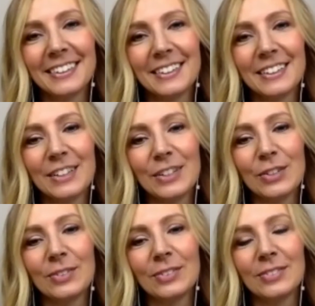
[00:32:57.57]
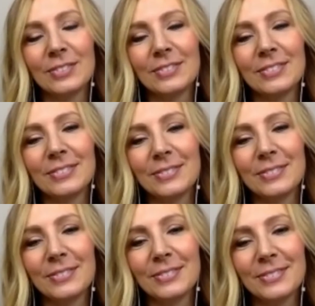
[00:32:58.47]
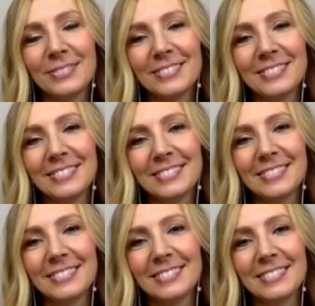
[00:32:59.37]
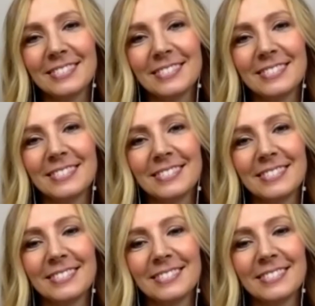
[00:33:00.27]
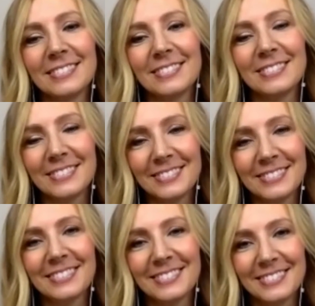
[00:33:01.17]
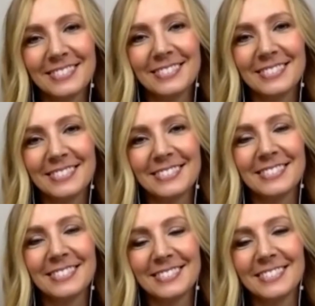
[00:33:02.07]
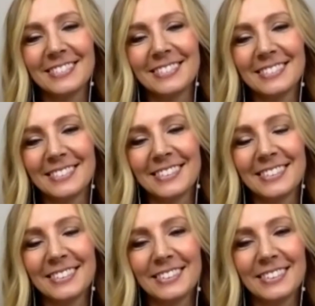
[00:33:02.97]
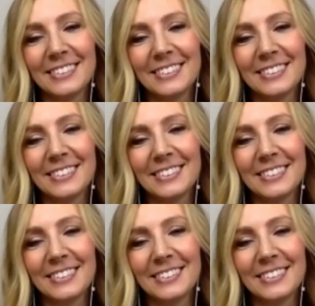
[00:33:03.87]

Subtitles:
(not speaking)